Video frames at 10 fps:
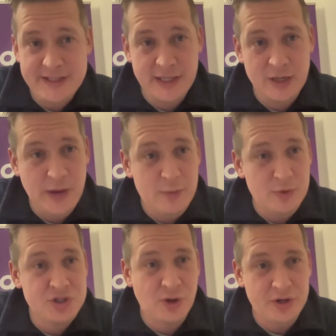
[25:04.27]
risk in a way
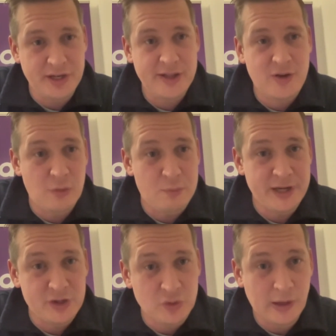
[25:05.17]
was starting the
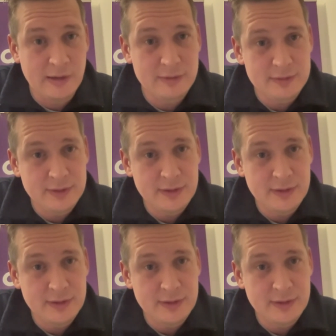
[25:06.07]
company at all.